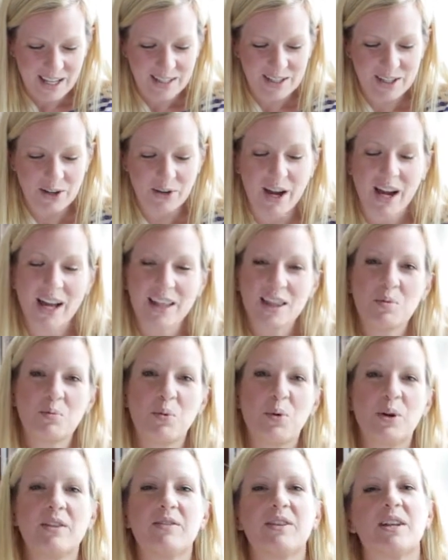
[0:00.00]
So at the
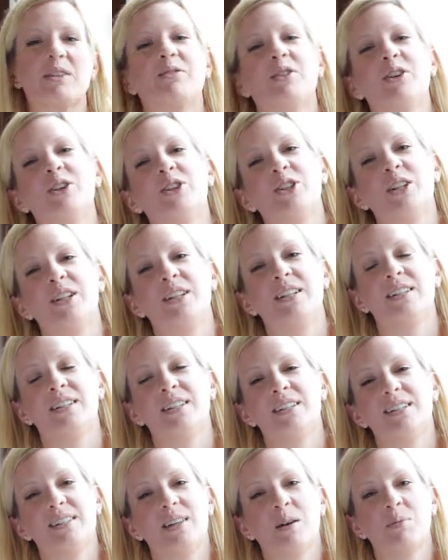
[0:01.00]
point of conversion,
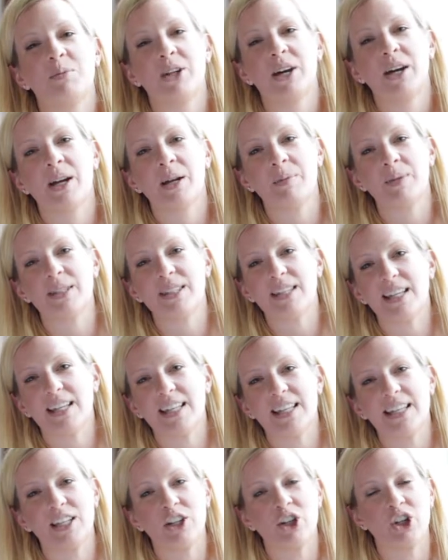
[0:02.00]
sometimes
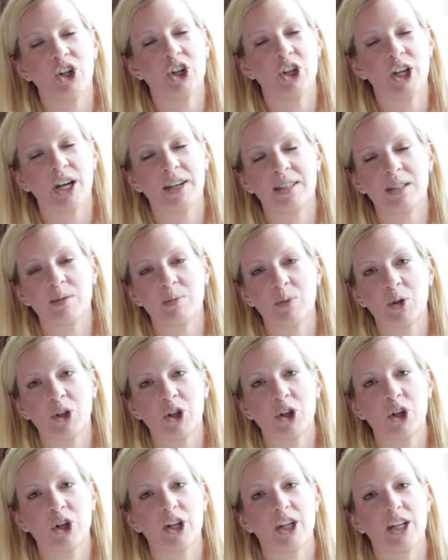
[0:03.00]
your
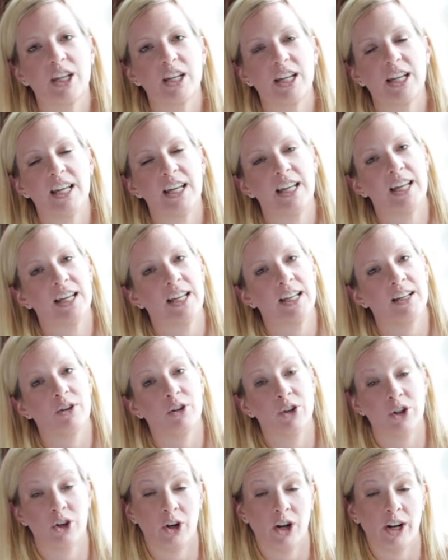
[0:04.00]
customer
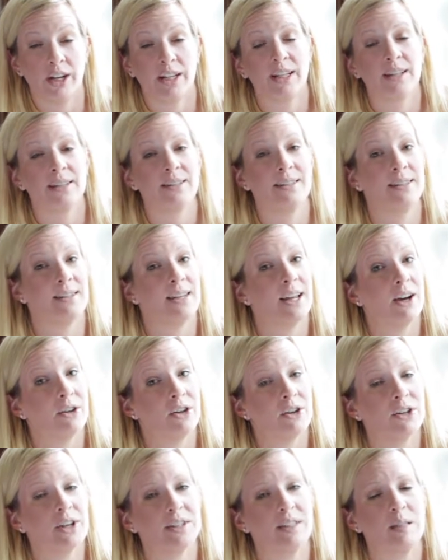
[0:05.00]
or your audience and now
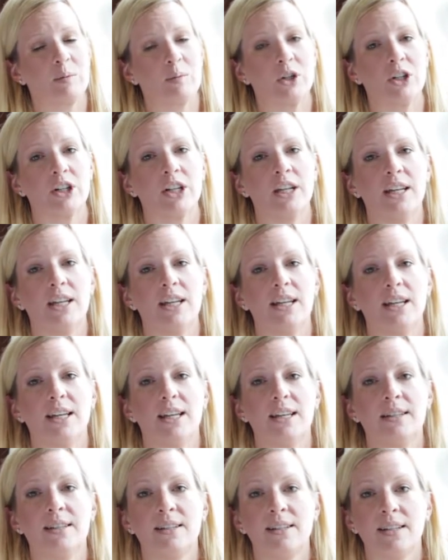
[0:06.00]
your customer
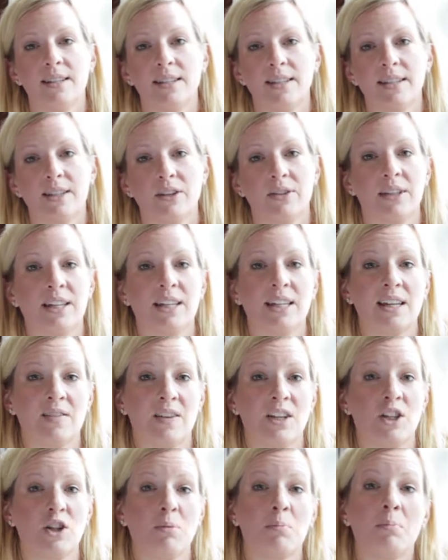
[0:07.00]
isn't necessarily
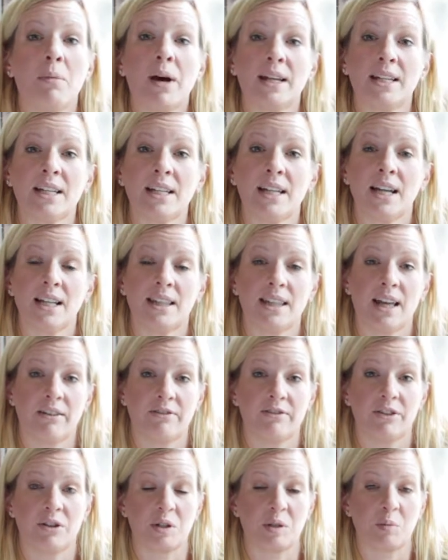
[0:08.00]
giving you money at
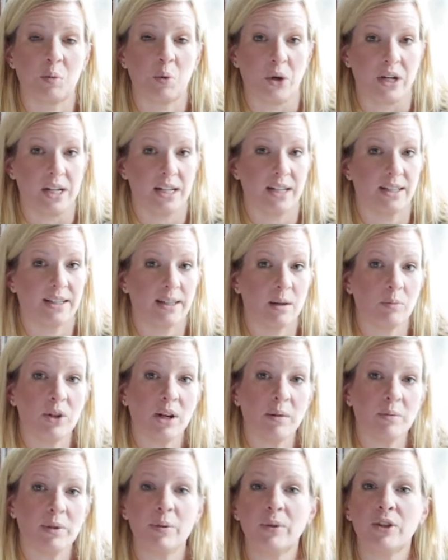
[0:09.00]
that first point.
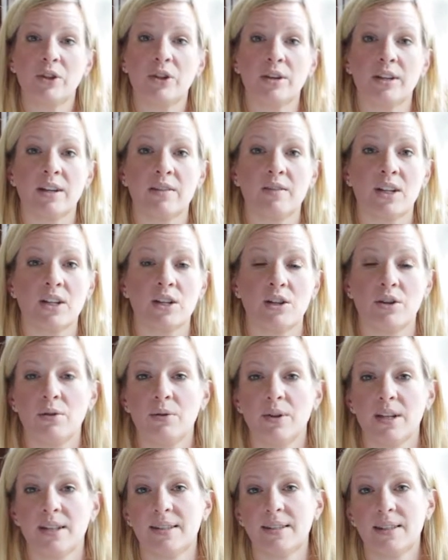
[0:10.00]
Sometimes what they're giving
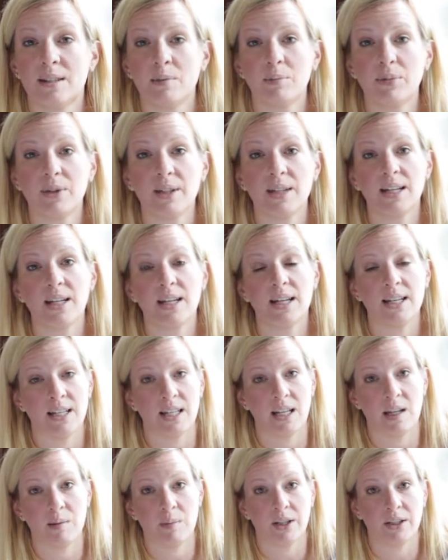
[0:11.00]
you is simply an
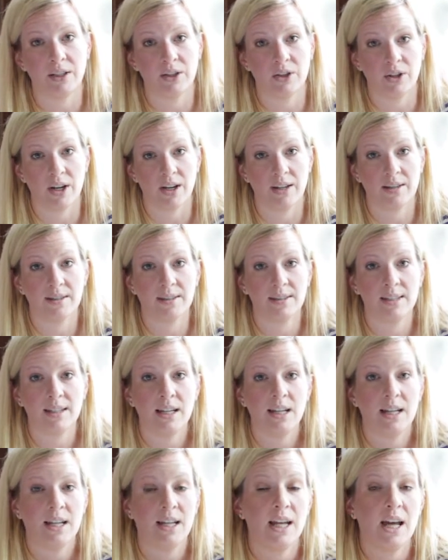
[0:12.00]
email address.
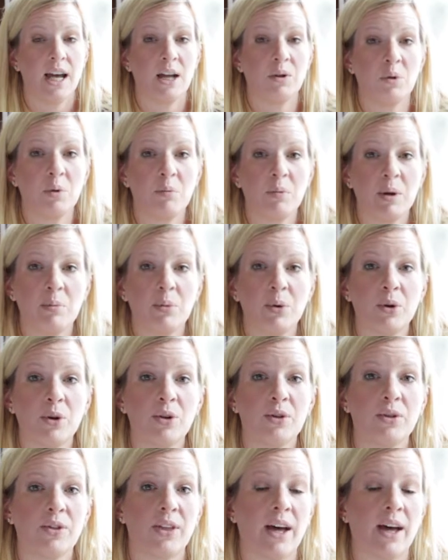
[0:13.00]
And
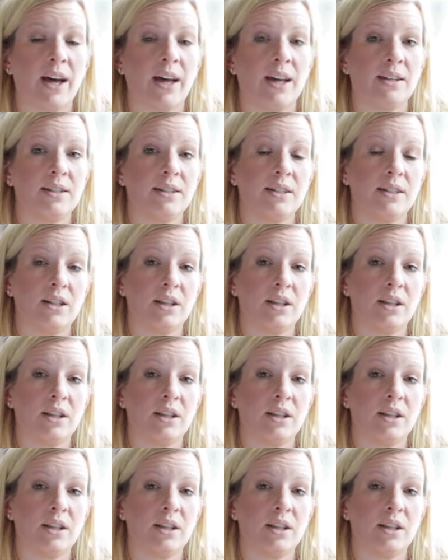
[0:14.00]
remember that